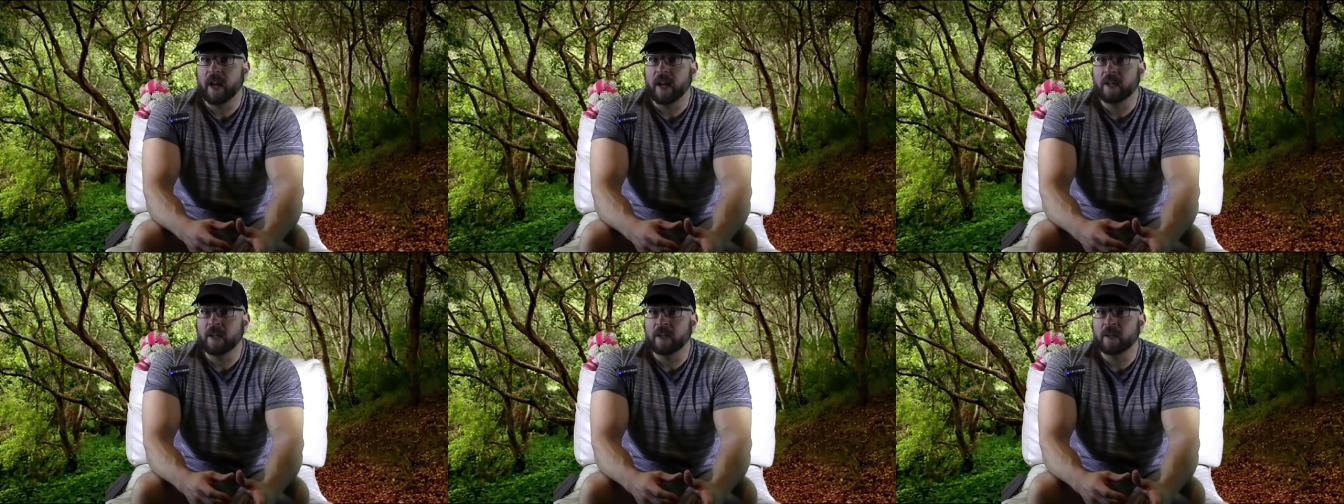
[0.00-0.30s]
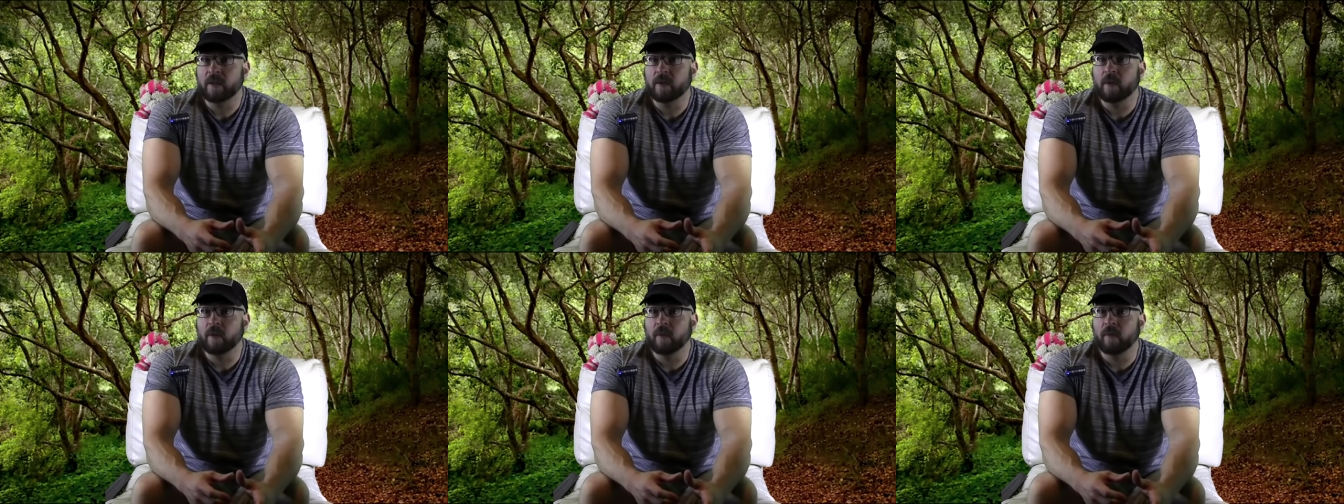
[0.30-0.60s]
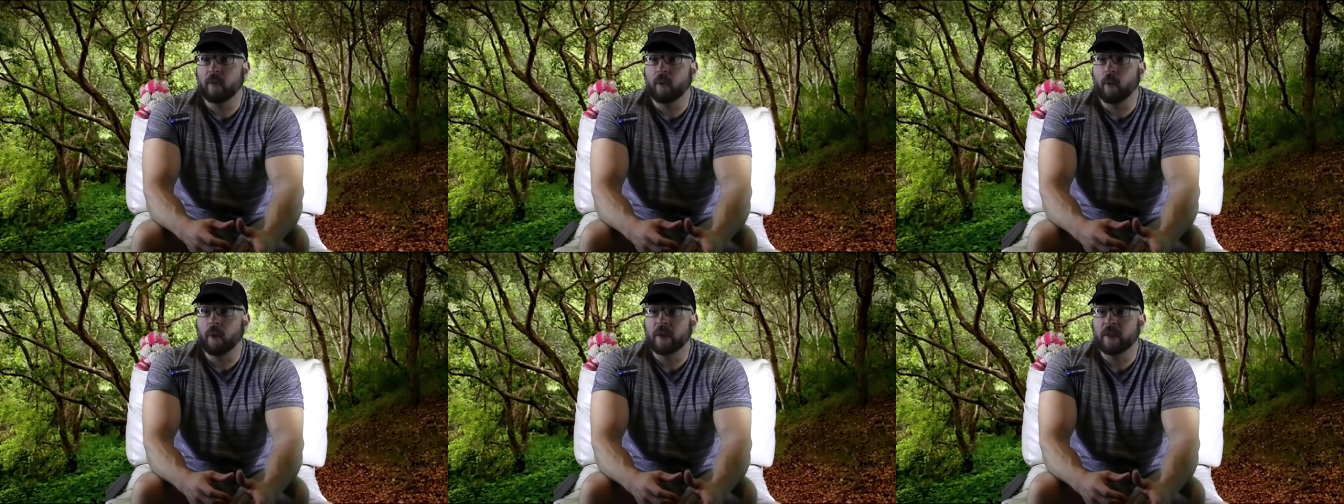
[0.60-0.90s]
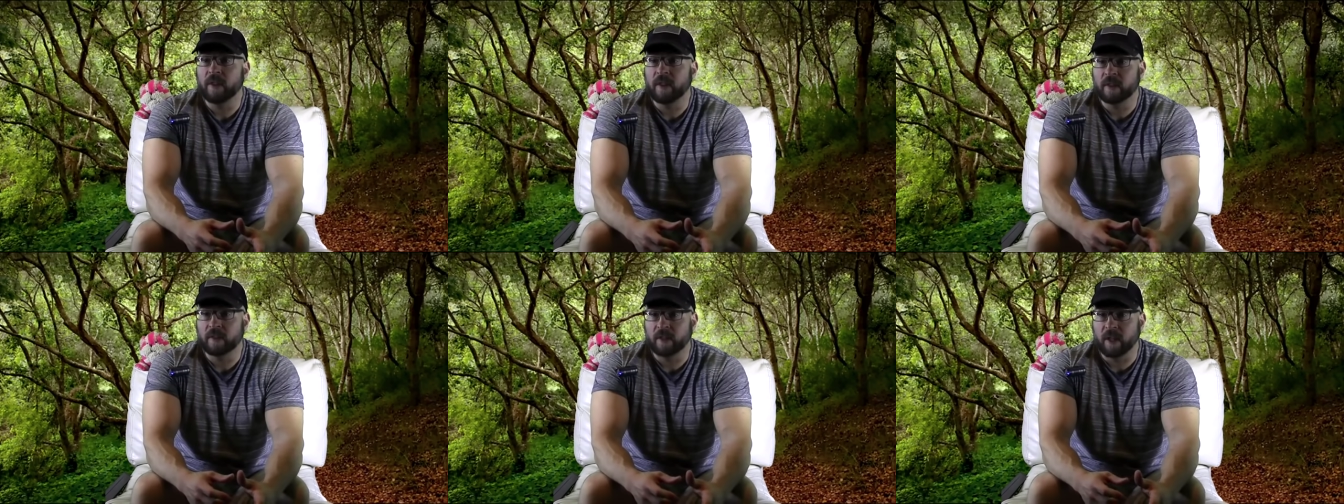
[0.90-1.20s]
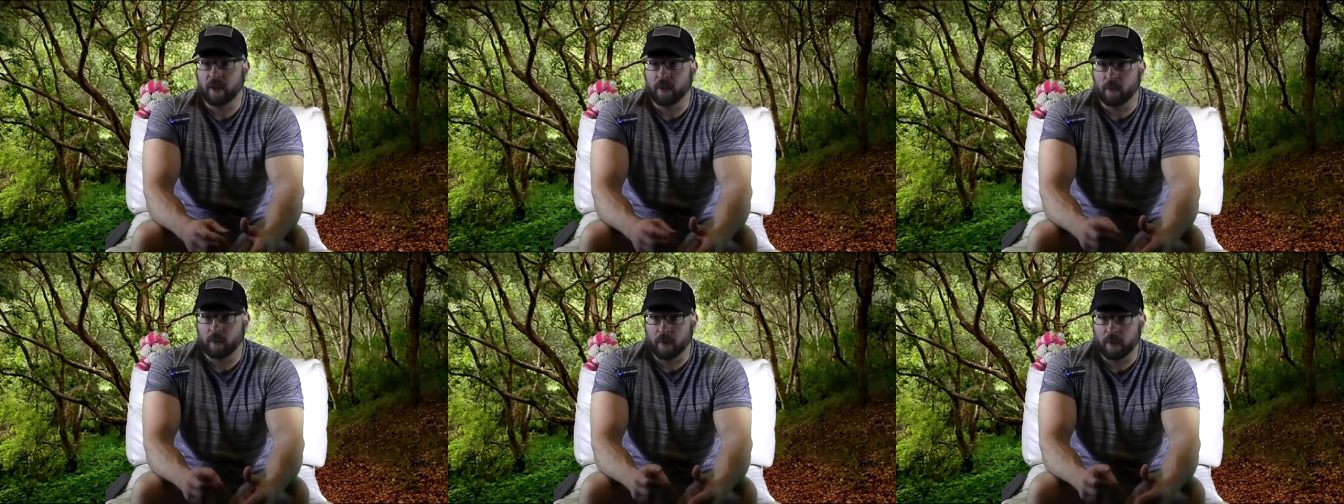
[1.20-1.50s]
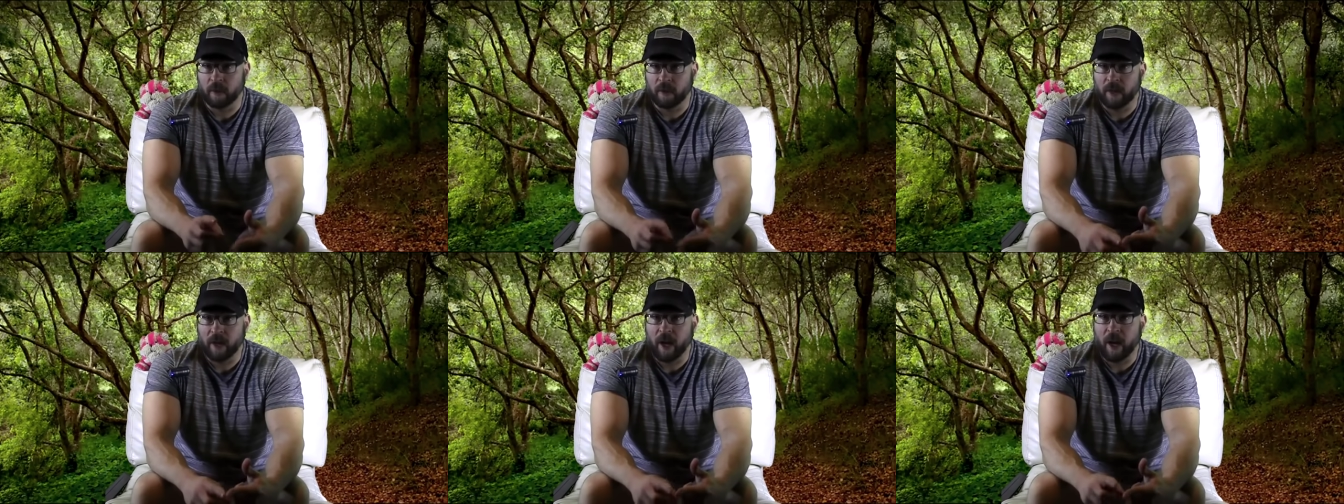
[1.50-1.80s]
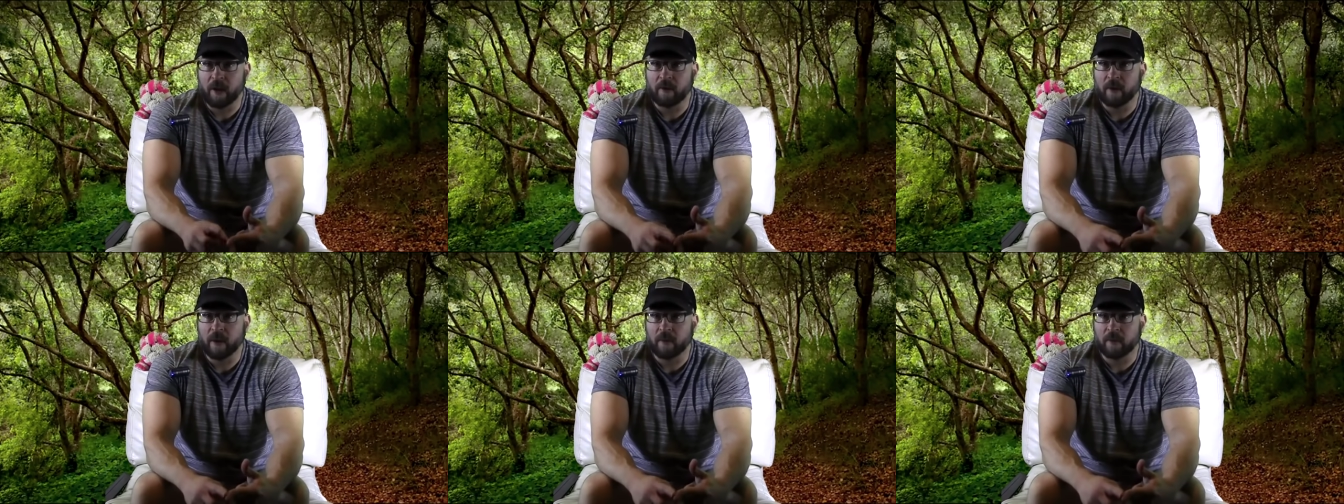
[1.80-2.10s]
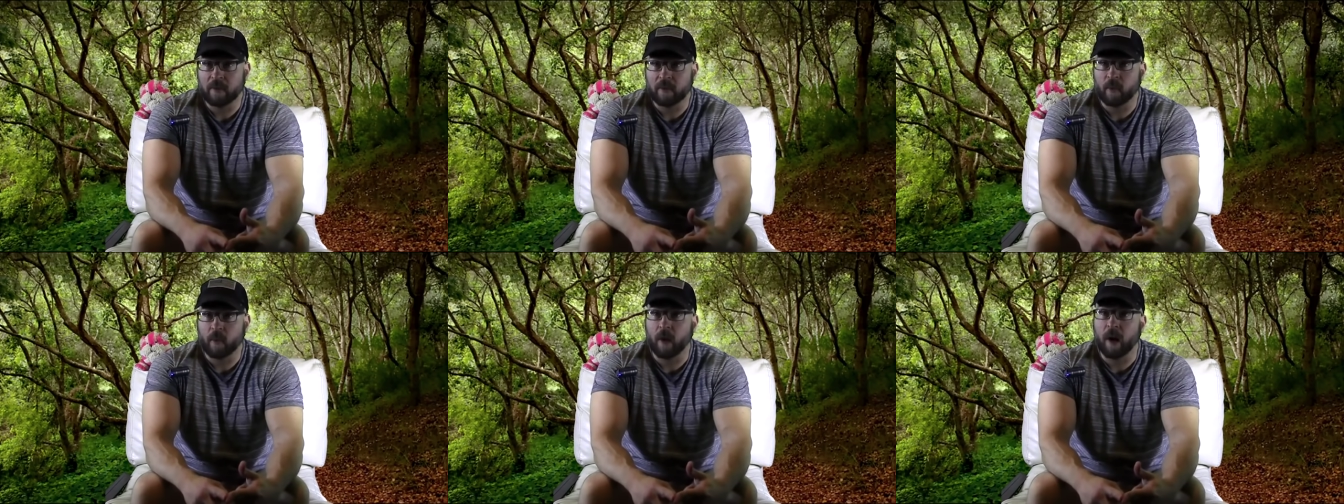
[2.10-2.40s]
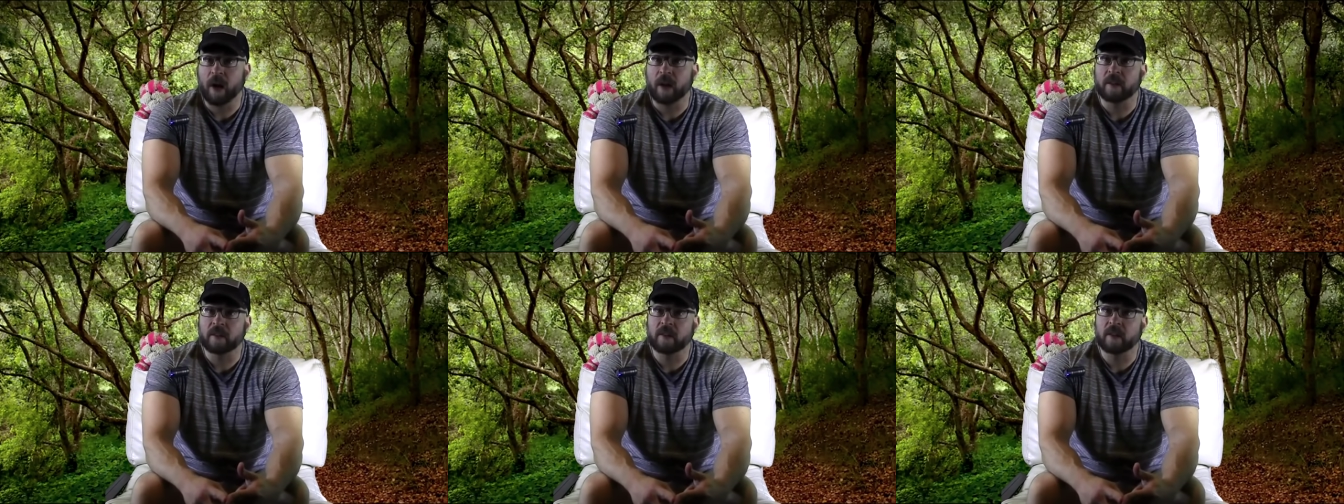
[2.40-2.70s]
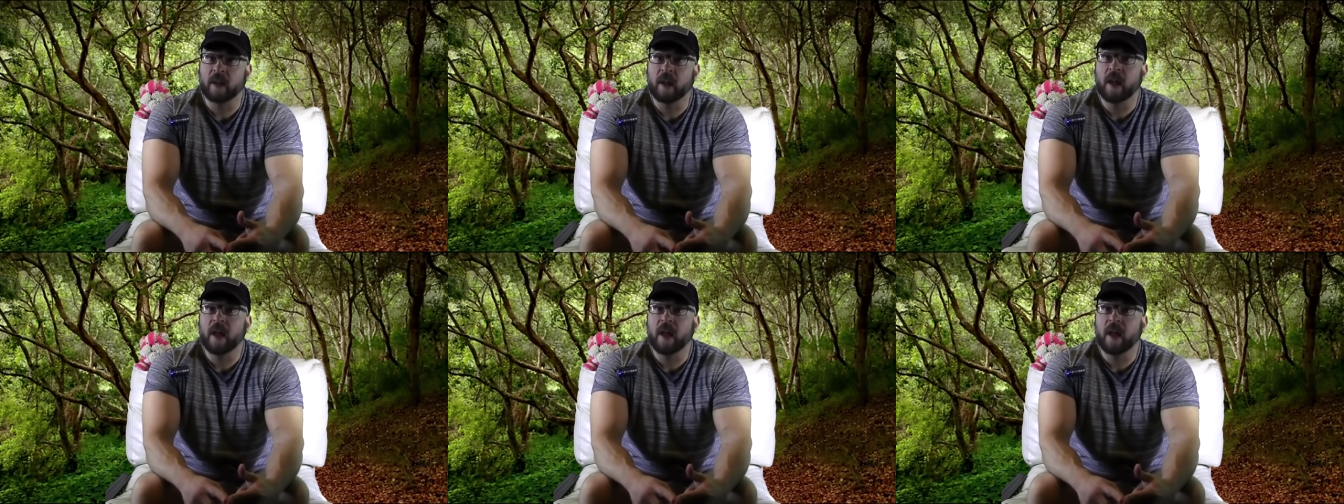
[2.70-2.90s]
I need to avoid things like really high rep squats